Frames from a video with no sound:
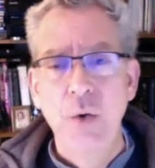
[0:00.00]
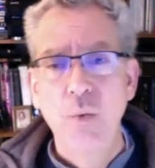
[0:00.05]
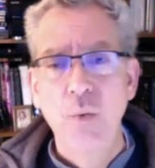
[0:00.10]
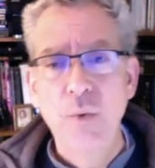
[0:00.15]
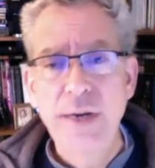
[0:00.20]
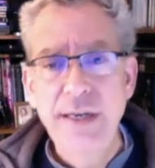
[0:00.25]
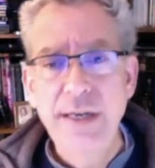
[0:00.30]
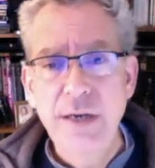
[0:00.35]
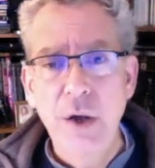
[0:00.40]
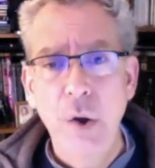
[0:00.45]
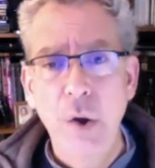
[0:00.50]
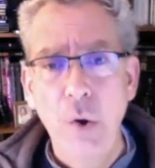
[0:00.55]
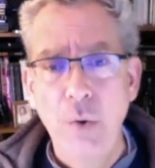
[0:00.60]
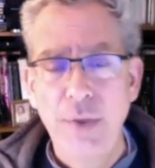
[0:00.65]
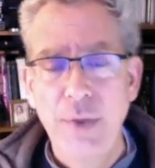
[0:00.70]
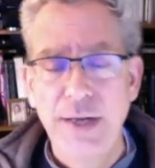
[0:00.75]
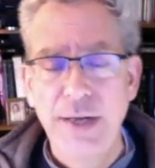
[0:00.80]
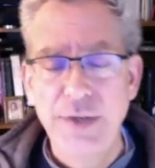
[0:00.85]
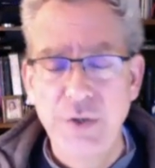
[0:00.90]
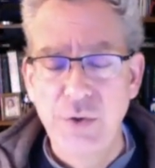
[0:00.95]
We know
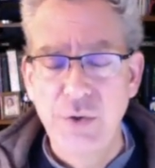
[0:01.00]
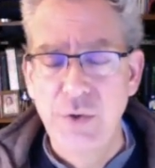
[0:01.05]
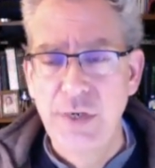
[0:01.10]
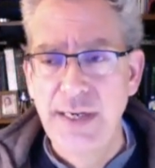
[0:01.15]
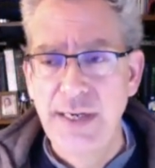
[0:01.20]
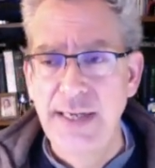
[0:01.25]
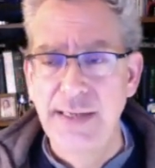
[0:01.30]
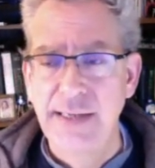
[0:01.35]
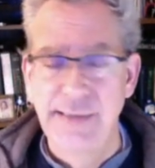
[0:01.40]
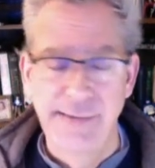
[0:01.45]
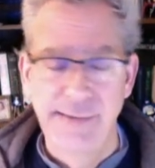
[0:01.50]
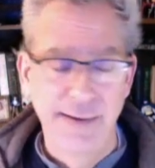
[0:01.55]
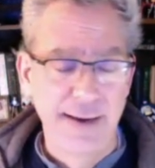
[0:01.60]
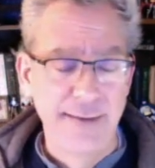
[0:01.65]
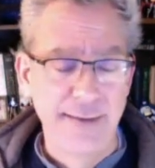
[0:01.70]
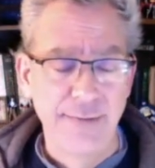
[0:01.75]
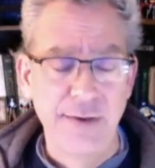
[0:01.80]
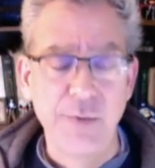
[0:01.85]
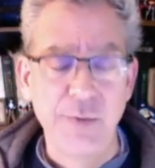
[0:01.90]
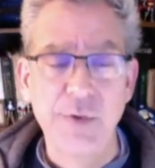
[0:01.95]
that during his
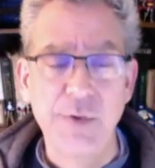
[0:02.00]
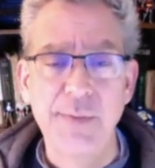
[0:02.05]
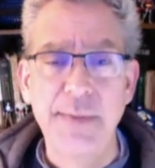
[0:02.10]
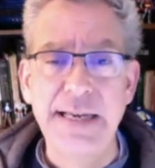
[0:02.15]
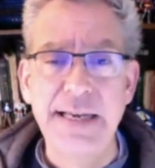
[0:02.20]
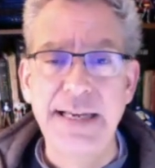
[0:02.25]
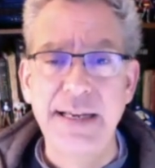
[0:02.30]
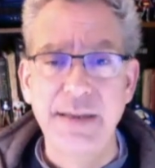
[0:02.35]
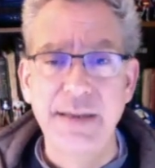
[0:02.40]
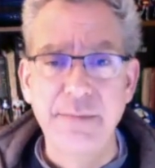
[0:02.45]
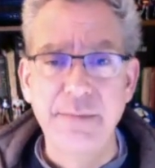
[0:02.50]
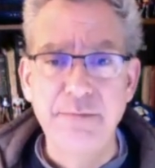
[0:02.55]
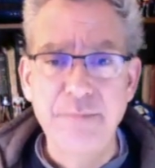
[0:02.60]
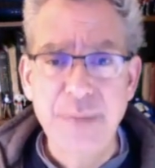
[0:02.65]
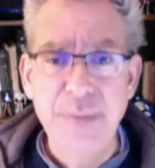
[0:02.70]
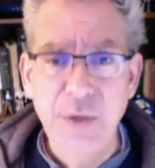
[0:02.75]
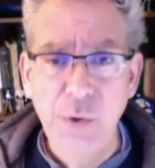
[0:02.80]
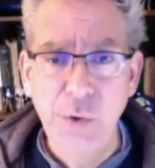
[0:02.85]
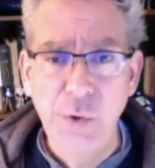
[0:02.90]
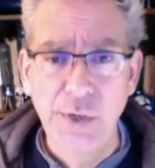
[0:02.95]
life, he was making
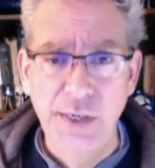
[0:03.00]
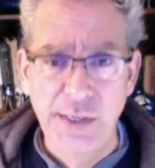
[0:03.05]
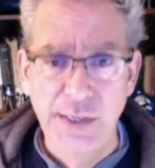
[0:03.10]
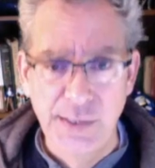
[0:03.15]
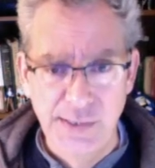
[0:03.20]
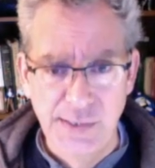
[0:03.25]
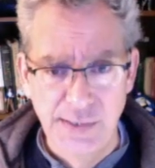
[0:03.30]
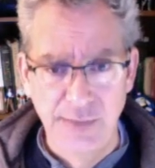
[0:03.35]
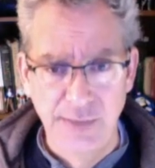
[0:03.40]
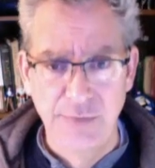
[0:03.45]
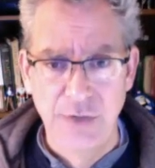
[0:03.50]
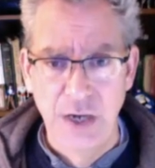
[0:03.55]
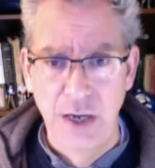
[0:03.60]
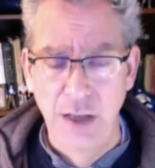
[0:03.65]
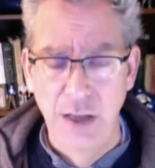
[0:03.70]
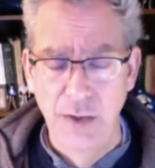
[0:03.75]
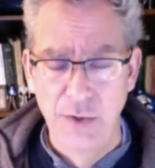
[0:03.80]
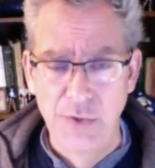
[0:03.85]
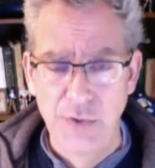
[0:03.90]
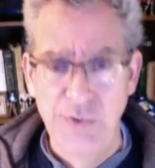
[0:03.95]
millions of
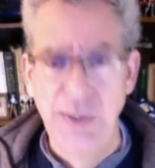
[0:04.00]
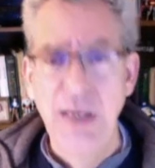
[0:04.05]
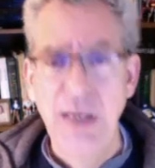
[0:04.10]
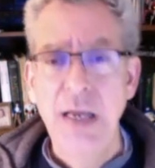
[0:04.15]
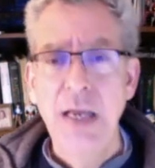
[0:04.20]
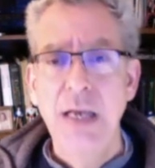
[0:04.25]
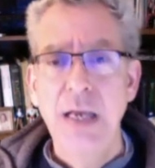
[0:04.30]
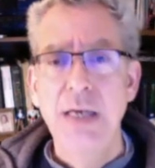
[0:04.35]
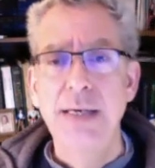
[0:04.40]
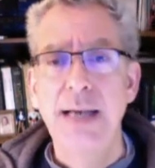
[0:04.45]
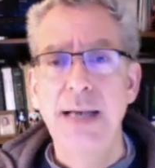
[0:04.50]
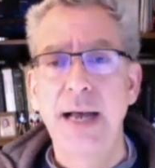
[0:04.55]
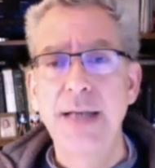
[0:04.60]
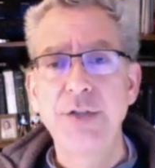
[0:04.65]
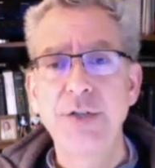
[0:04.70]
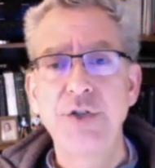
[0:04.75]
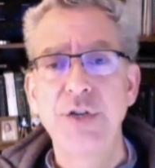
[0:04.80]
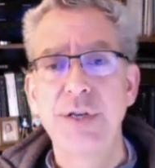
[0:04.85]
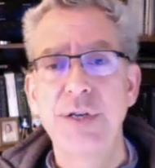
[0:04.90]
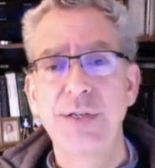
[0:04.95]
dollars,
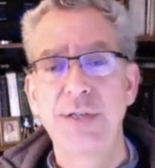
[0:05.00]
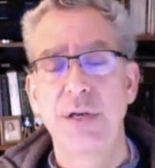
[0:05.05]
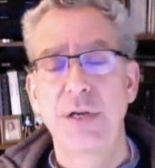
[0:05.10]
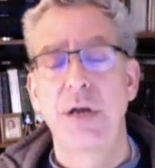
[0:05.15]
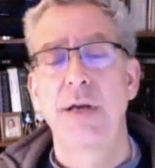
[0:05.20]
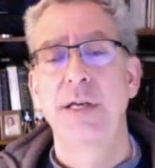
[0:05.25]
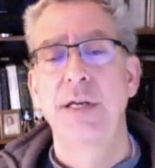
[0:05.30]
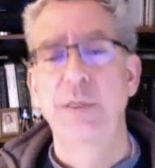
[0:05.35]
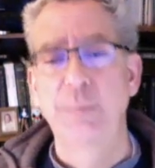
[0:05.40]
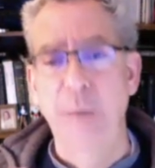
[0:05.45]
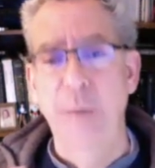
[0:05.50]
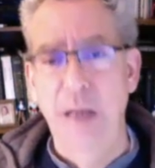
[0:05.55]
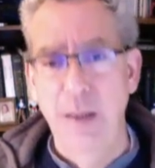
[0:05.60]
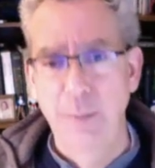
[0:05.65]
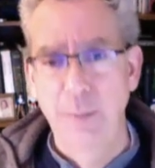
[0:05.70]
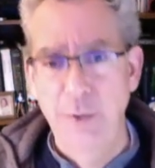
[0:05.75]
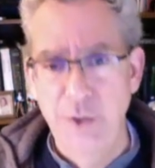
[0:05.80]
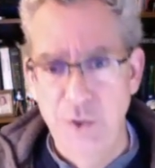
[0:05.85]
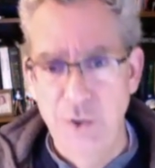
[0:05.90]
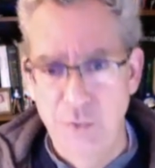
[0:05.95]
not just on his
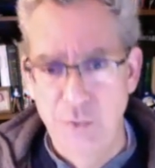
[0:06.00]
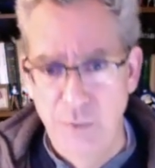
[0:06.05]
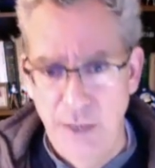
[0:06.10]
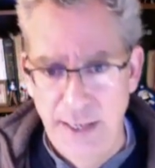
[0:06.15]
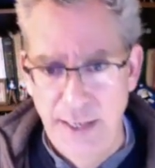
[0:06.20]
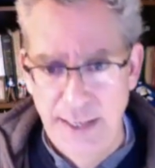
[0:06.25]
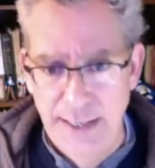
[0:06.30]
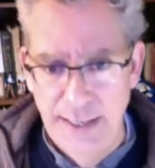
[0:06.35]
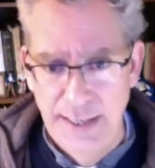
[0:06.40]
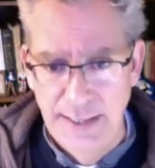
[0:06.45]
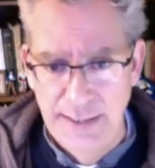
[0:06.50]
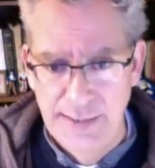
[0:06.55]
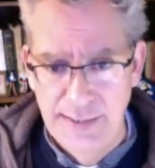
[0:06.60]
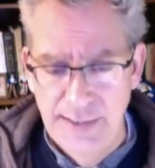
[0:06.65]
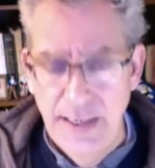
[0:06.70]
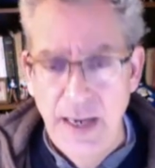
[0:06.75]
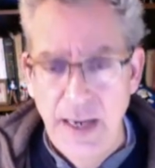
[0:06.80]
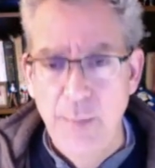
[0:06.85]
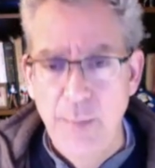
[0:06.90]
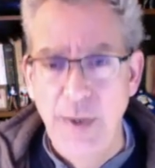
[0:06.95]
published writings,
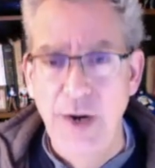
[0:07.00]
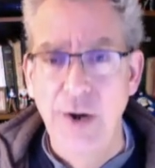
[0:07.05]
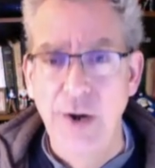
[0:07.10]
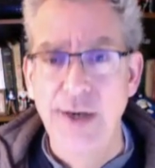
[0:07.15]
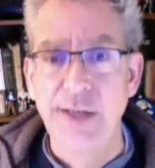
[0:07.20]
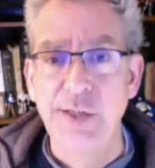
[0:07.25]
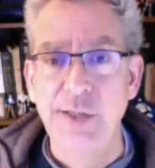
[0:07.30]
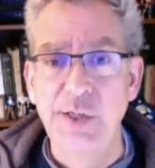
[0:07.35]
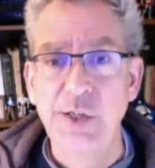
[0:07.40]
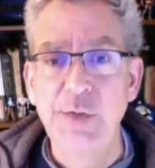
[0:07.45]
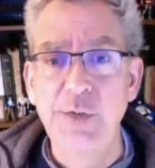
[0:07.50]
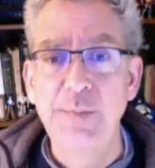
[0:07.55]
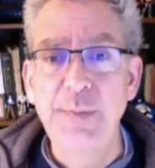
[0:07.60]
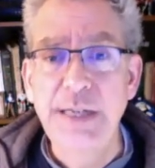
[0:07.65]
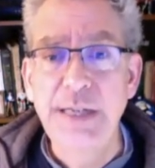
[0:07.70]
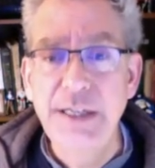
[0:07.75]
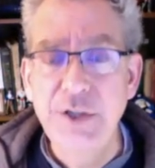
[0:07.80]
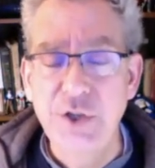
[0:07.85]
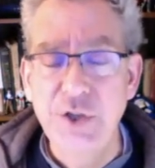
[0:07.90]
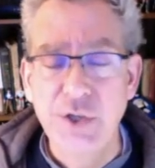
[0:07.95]
but on his
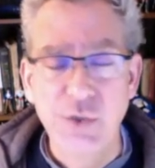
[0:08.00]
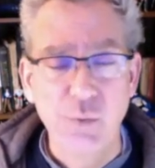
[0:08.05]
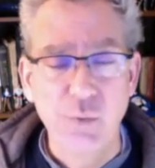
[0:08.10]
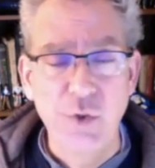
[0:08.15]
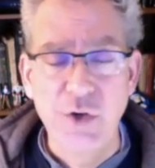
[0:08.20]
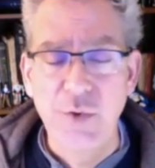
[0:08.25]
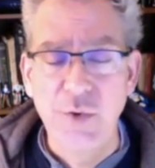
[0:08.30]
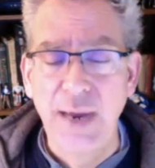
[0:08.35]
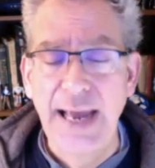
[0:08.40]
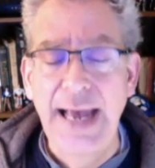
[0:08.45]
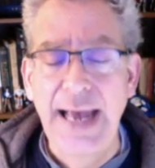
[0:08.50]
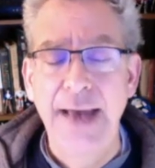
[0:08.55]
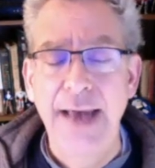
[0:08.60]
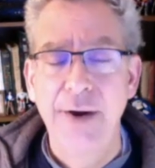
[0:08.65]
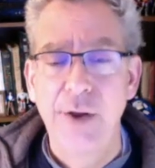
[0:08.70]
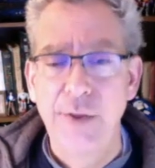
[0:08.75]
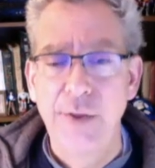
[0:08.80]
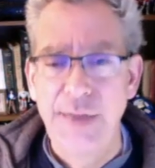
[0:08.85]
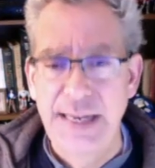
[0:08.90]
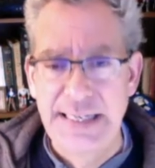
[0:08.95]
speeches. When you add
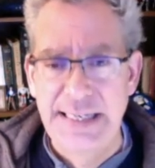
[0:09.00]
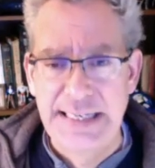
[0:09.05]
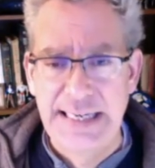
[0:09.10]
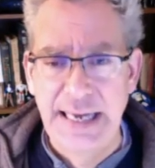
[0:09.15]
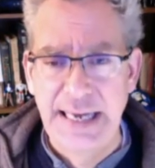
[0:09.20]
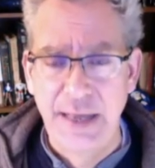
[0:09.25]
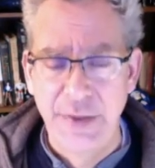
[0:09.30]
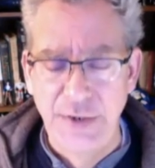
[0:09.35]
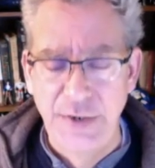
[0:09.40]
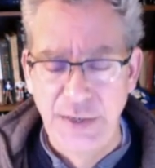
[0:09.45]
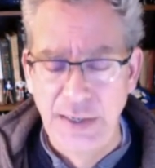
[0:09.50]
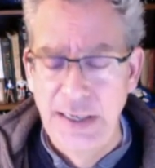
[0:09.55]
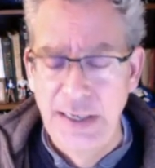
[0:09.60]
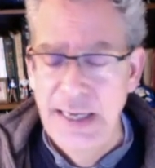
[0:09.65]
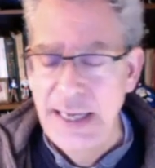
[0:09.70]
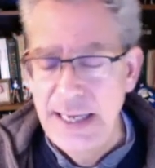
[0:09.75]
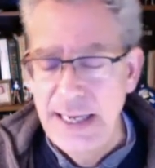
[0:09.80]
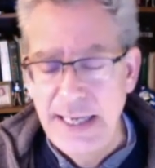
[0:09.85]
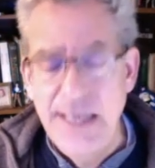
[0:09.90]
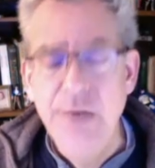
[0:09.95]
all that together,
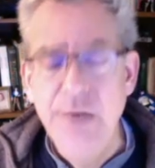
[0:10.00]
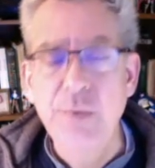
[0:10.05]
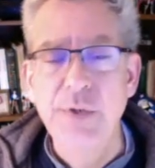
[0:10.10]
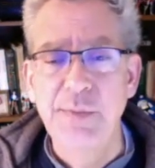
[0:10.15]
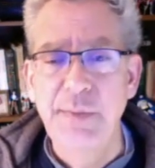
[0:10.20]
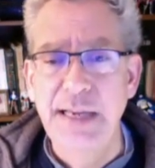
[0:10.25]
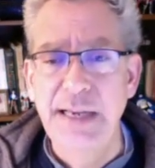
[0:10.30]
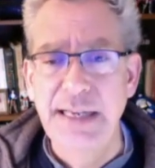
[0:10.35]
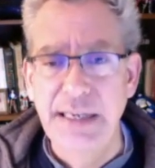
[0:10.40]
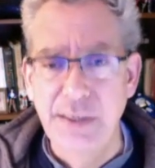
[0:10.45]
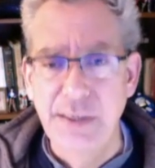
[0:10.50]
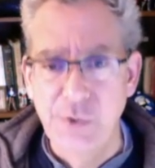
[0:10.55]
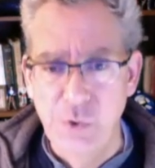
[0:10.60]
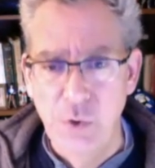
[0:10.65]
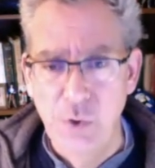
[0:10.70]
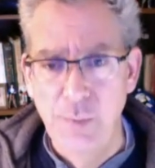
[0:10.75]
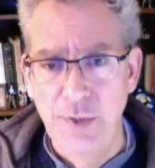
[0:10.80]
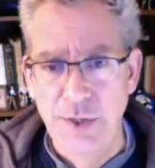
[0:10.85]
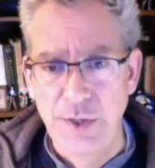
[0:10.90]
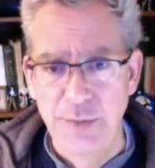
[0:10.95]
he was making
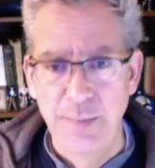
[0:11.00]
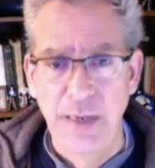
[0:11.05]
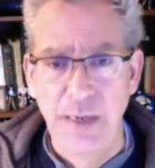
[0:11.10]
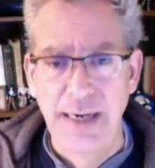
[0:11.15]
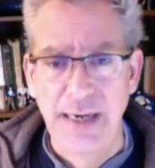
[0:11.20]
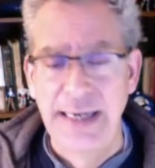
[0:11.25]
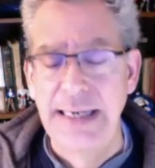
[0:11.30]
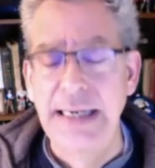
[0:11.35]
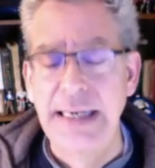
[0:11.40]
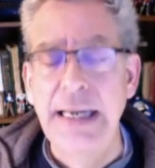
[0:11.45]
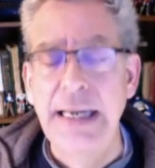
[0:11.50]
so much money.